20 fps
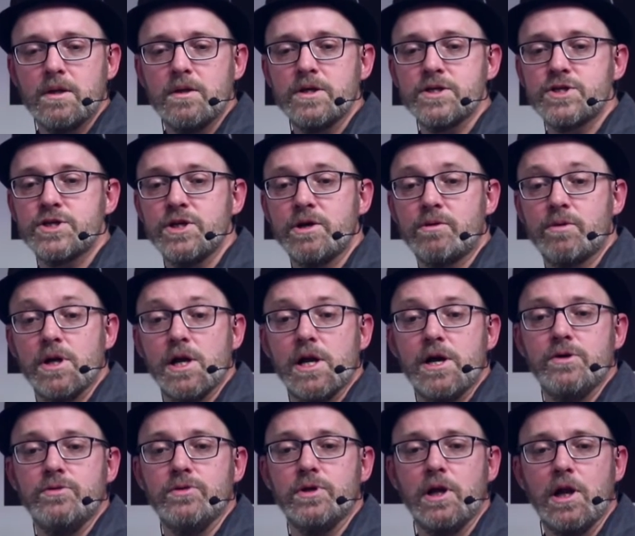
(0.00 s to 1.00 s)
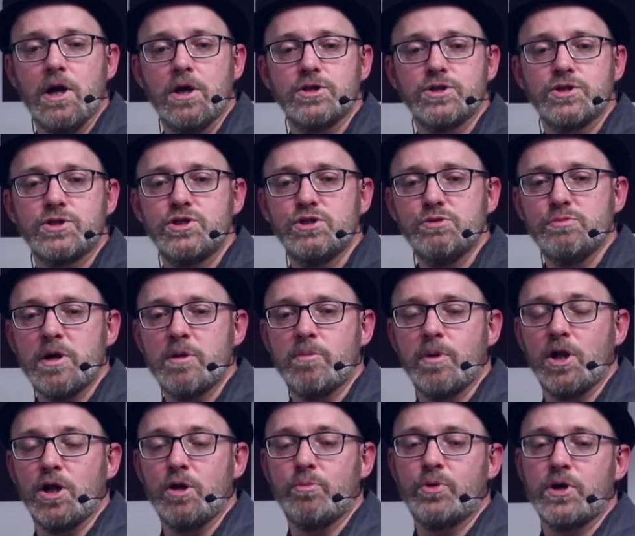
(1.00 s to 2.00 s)
This year alone, the largest two
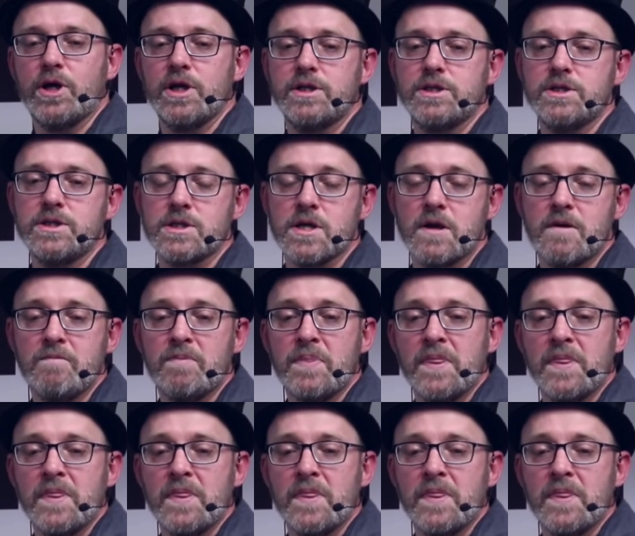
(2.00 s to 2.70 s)
mobile operators